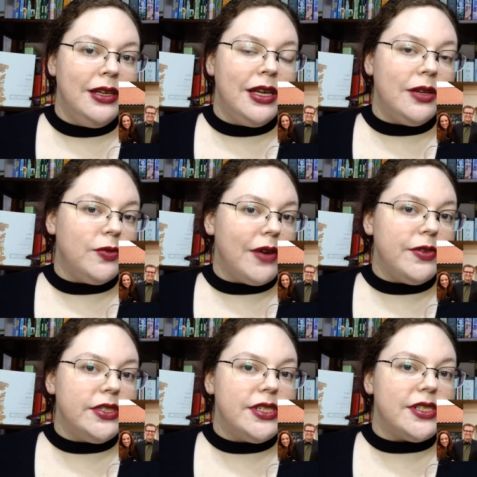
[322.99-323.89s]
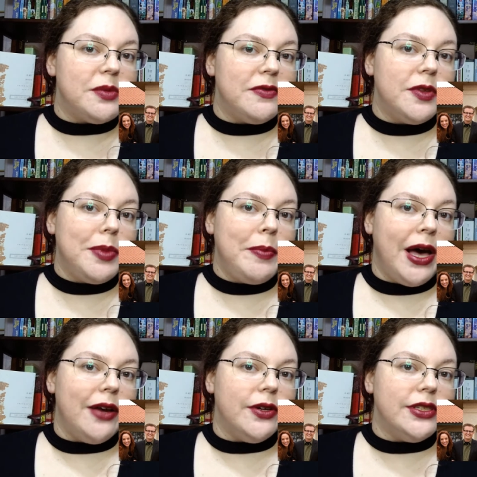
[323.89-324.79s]
in reference to some of the
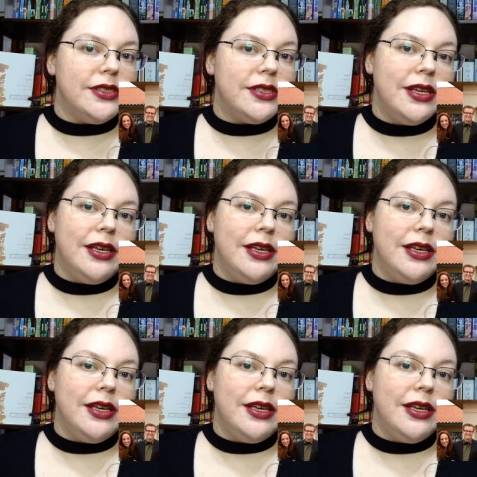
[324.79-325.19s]
papyrus